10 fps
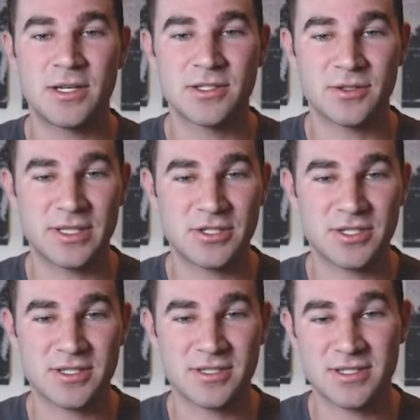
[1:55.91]
So let's
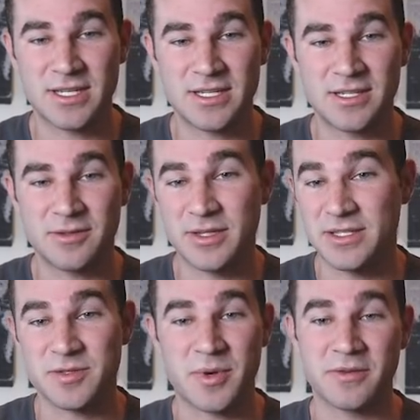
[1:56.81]
just see,
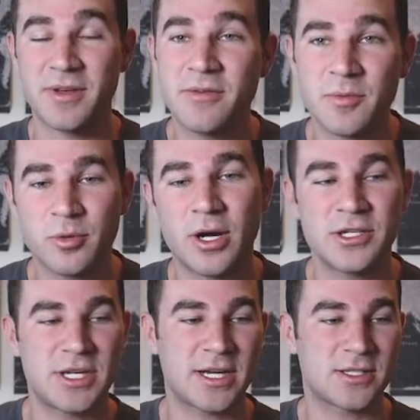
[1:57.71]
this is my favorite
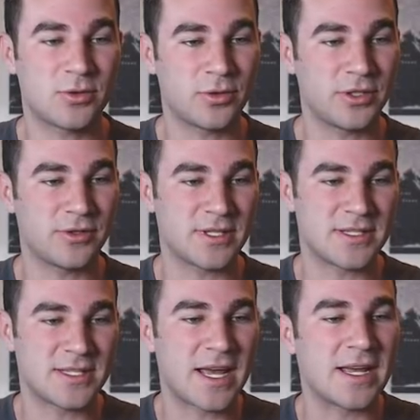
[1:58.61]
project, or you can
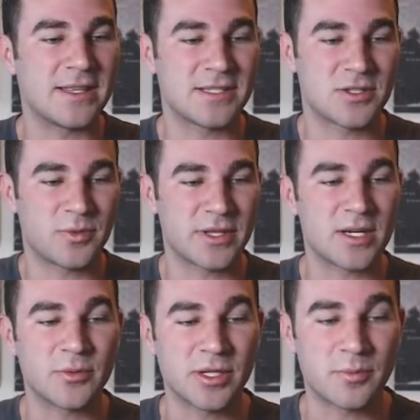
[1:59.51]
say this is one that
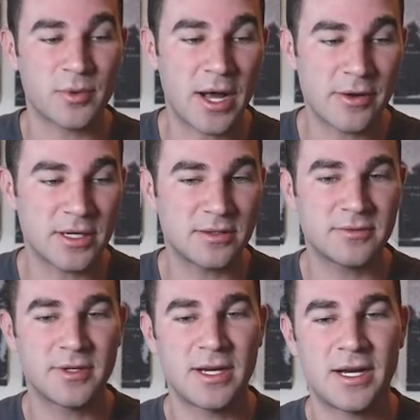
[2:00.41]
I'm really proud
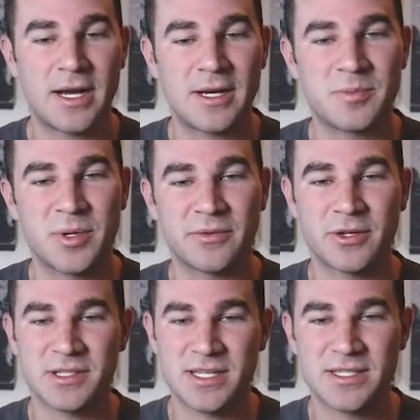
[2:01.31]
of. But if
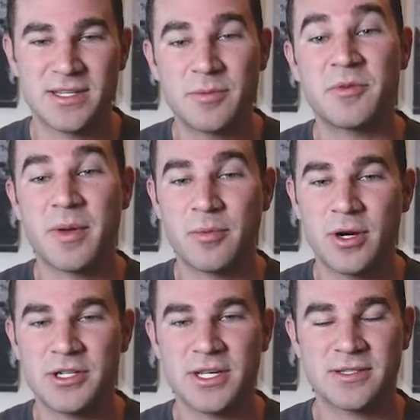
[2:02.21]
you're going to say some of my
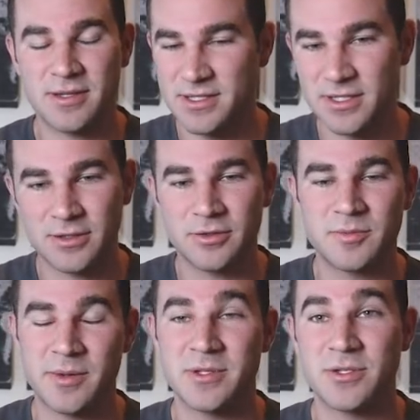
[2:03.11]
projects, let's include
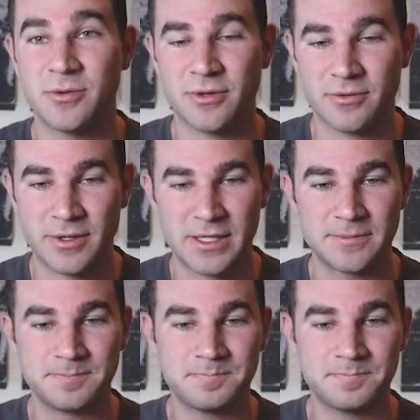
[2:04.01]
maybe 2 or 3.